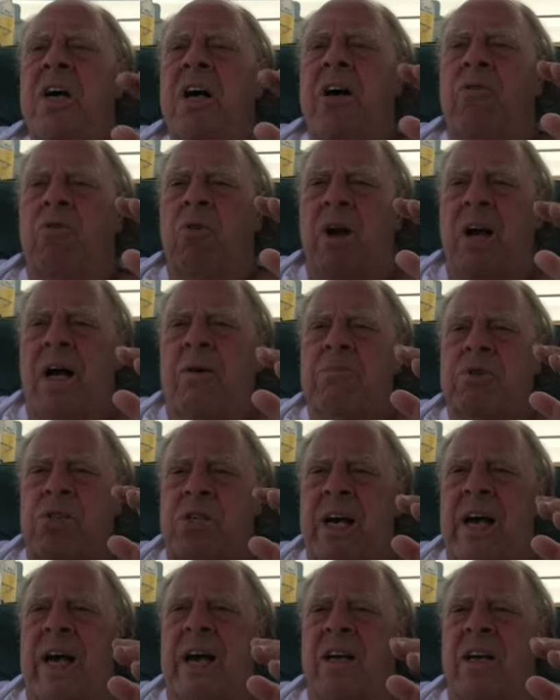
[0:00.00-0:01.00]
of what I'm
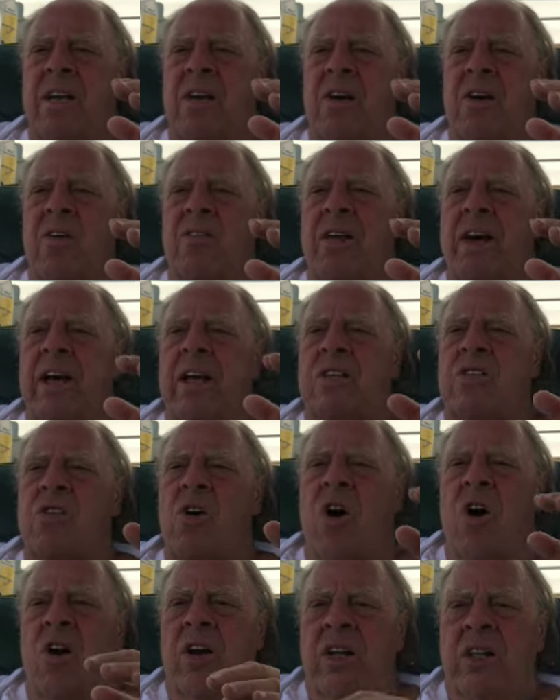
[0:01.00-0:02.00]
saying here, that it's
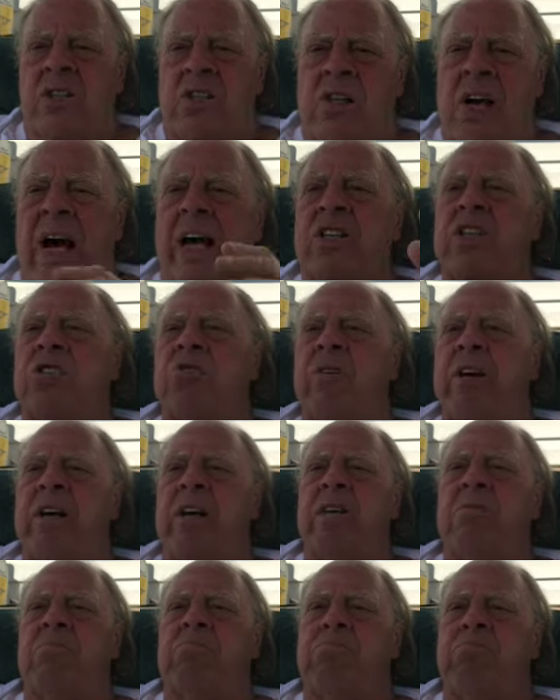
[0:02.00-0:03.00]
all
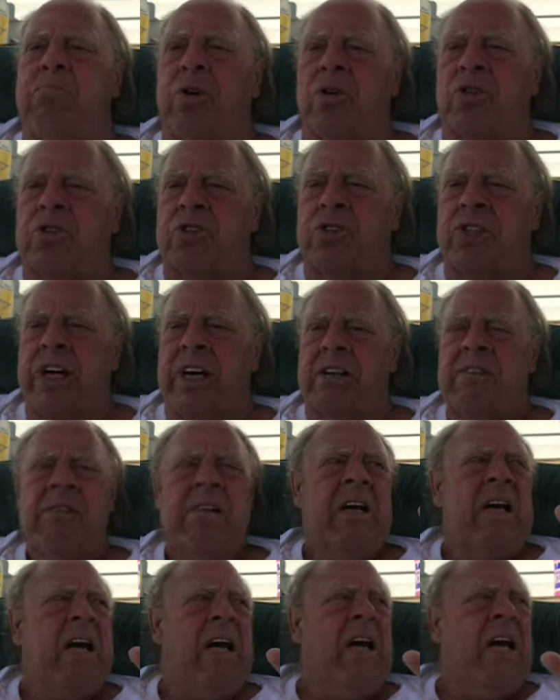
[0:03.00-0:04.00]
exaggerated bullshit,
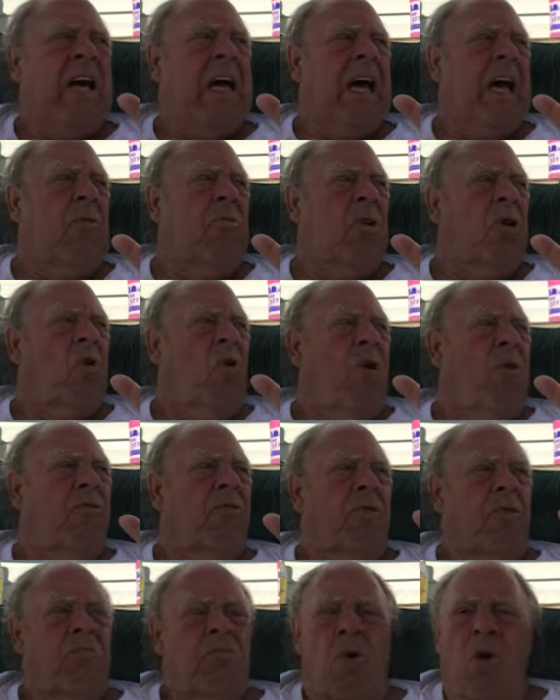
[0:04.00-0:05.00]
and we're going
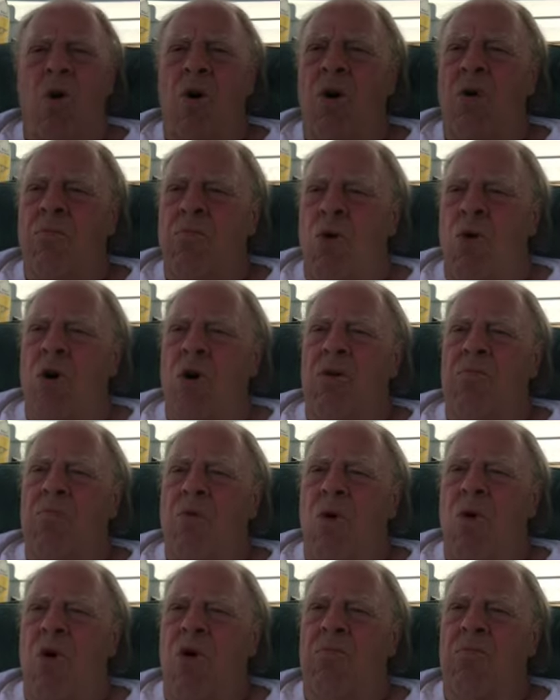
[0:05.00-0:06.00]
for more and more and
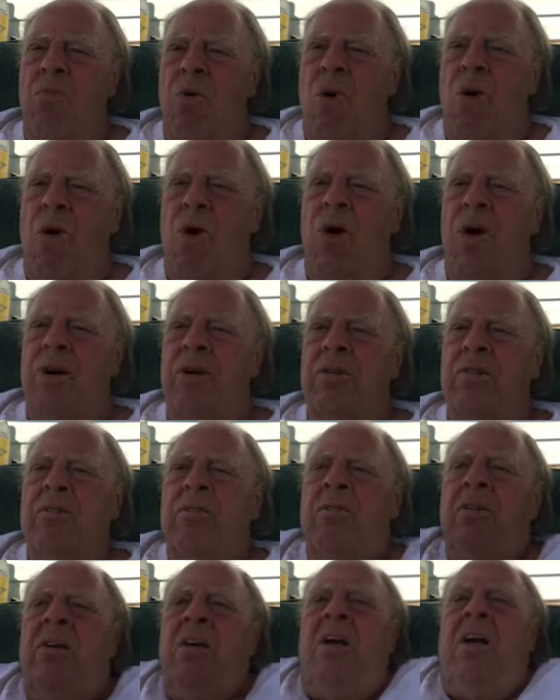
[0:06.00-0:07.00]
more and more,
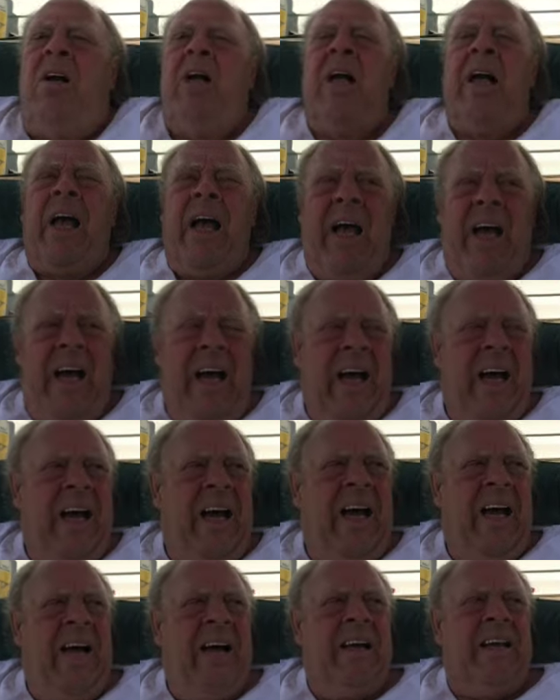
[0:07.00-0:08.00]

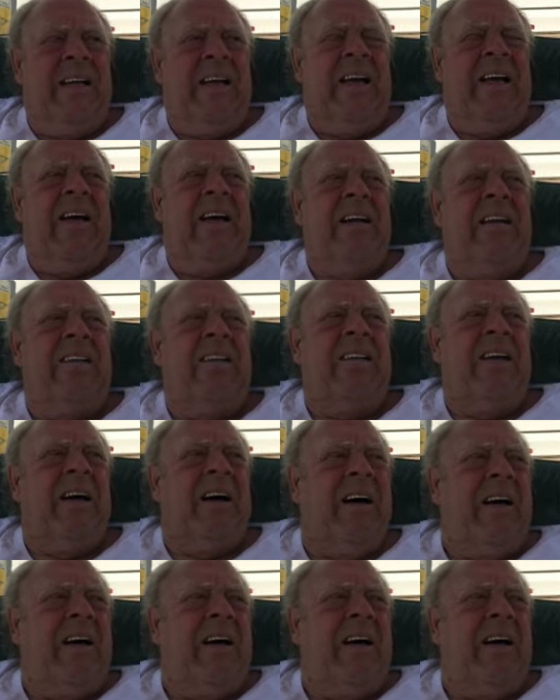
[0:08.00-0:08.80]
and